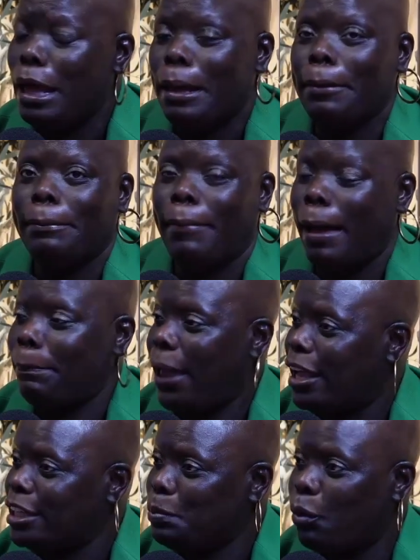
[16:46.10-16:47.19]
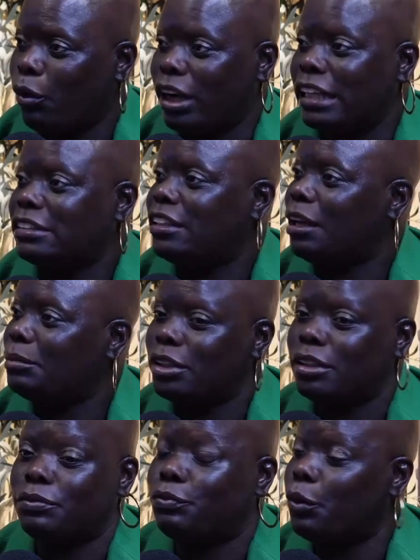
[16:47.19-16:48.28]
My passport is stamped
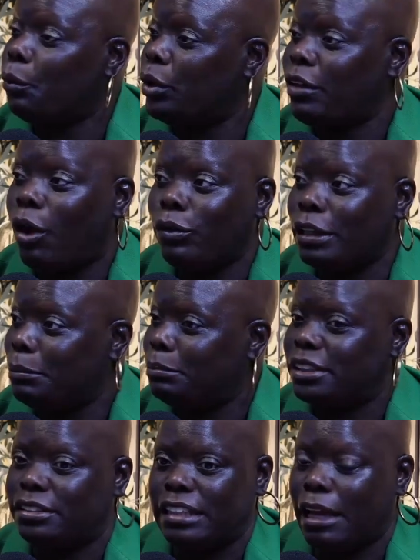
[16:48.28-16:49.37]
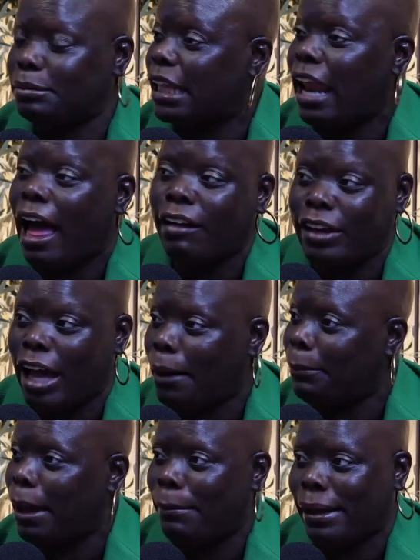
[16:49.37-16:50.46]
up with only stamps that I've got
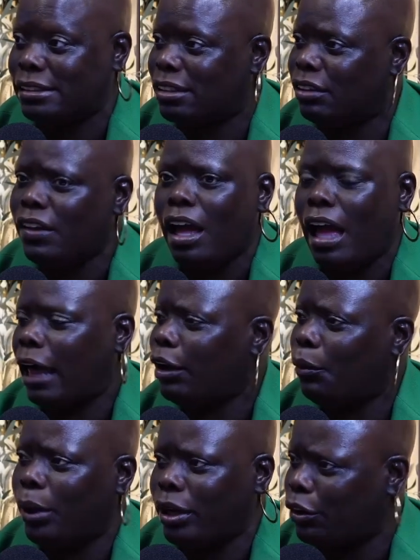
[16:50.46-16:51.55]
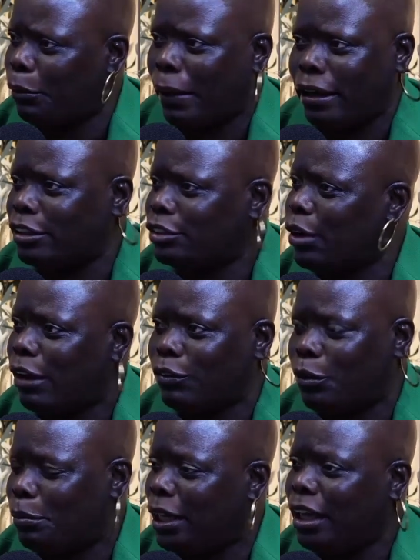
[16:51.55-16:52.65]
by myself. I don't wait on nobody to travel
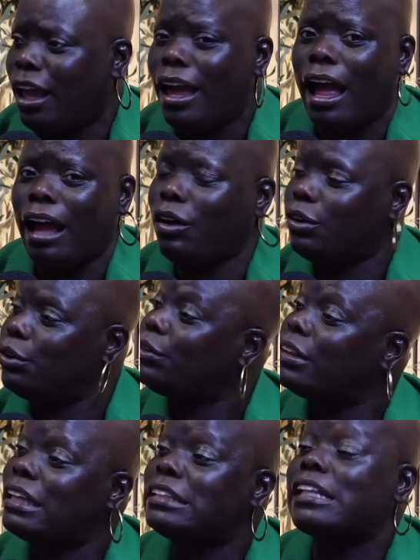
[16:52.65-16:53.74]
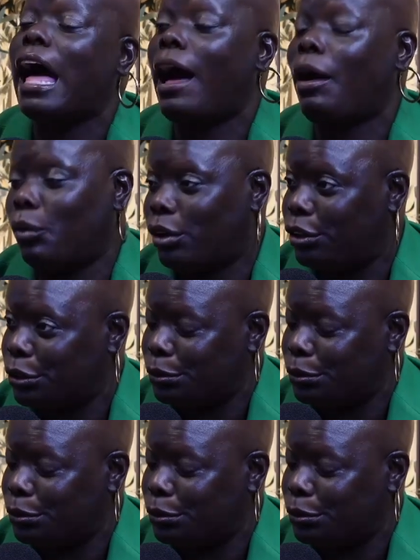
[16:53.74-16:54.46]
with me. I go do the things that I want to do.